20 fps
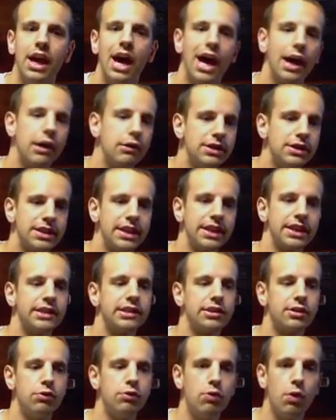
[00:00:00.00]
I always think
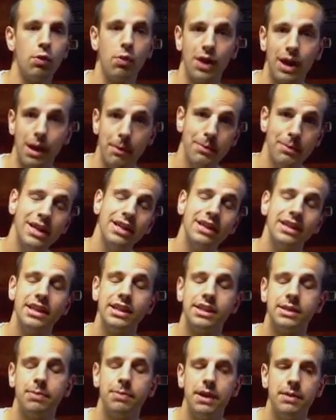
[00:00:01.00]
it's cool when I meet
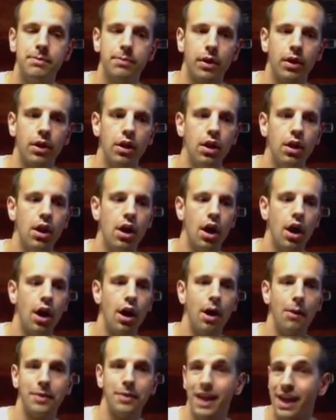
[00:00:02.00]
these people
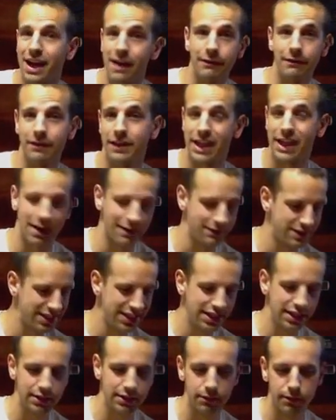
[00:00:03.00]
that I've
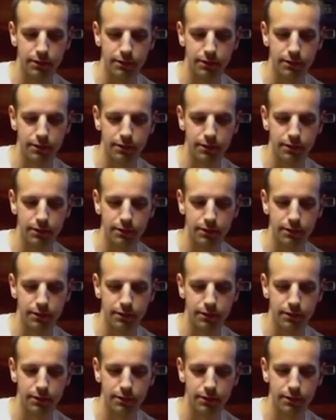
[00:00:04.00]
seen,